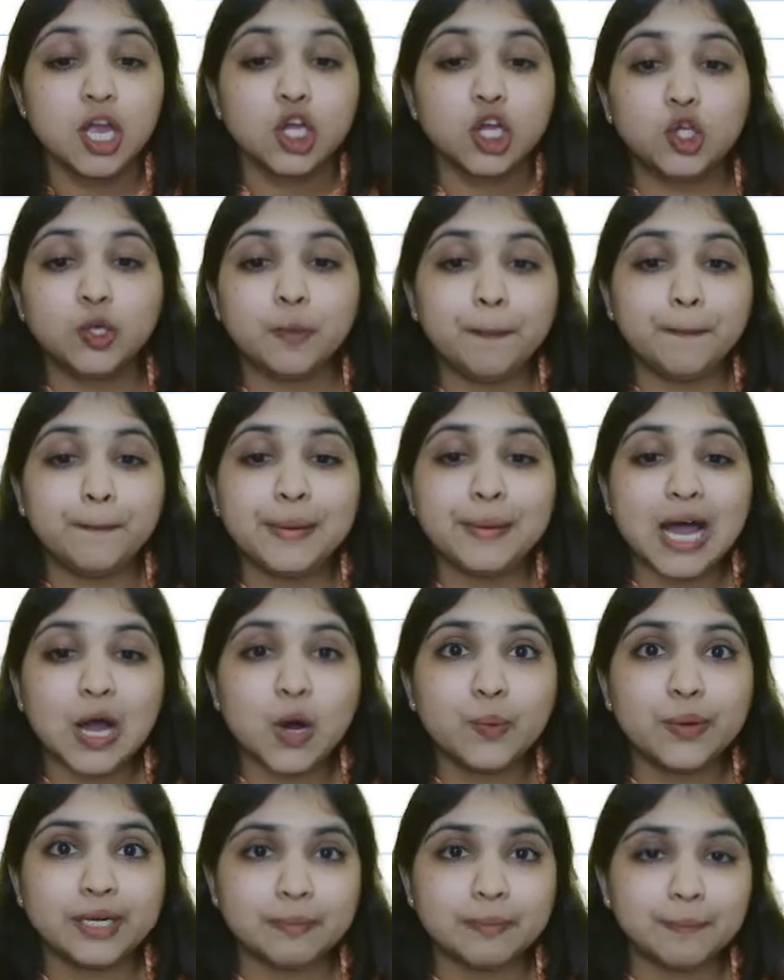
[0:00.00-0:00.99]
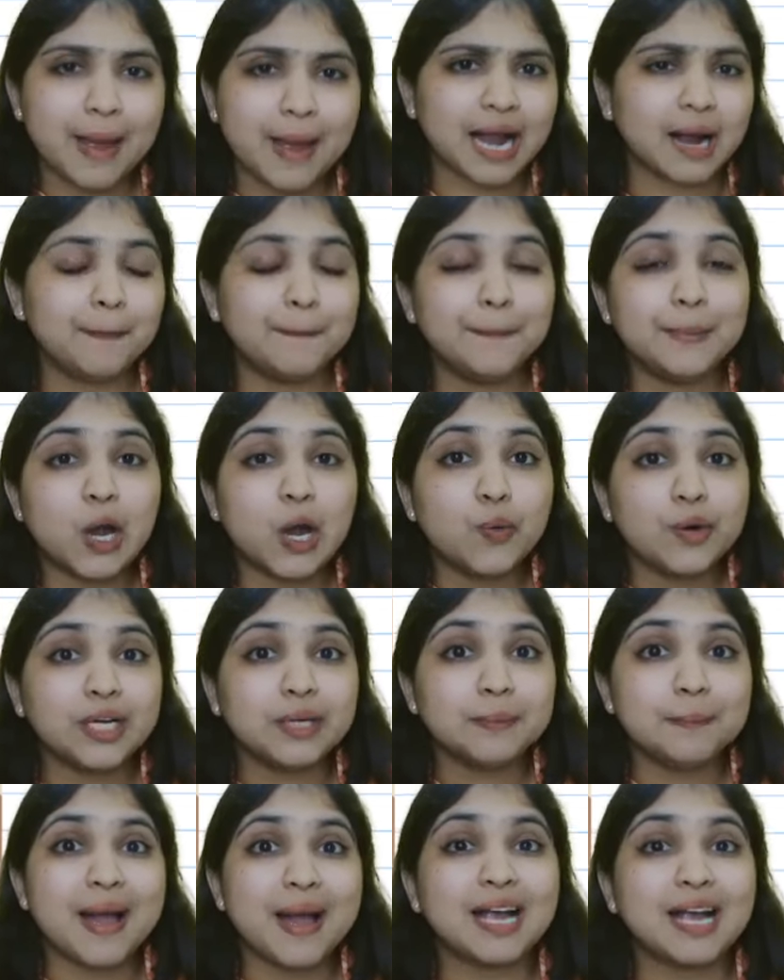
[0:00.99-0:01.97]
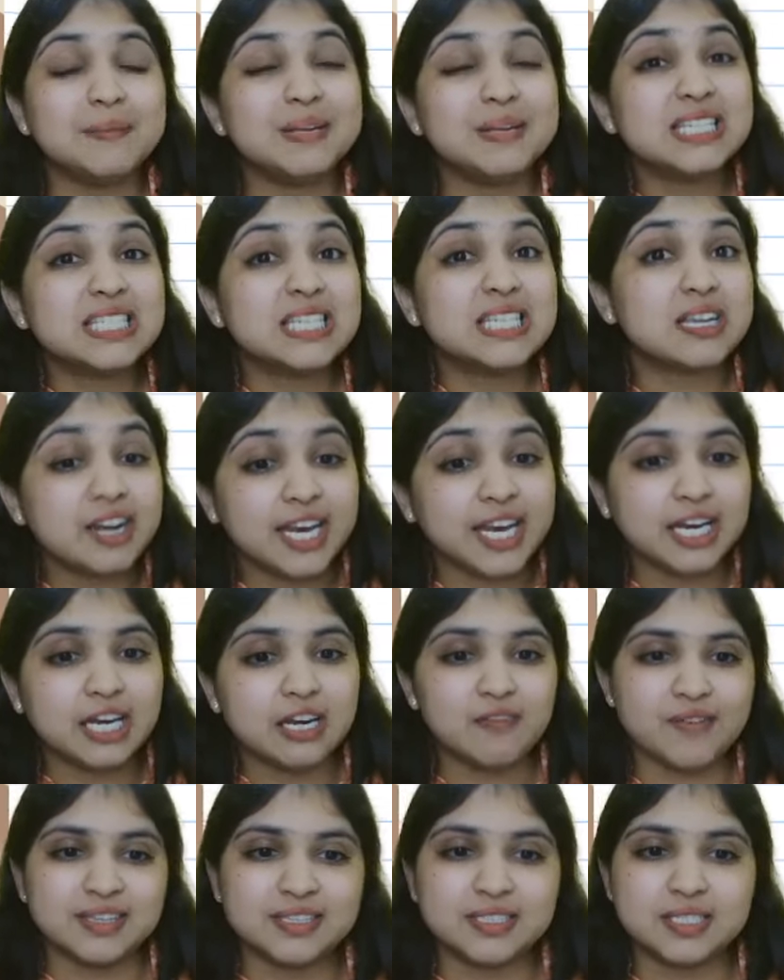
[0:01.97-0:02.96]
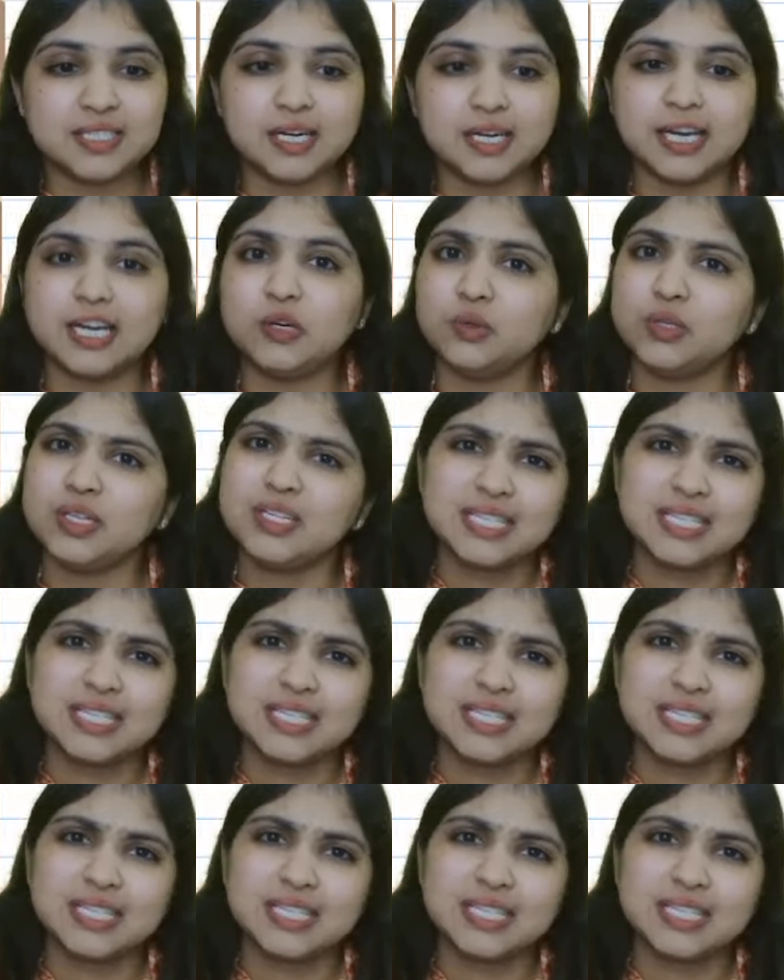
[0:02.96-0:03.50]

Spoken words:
You plow it back. Plow it back means reinvest it into the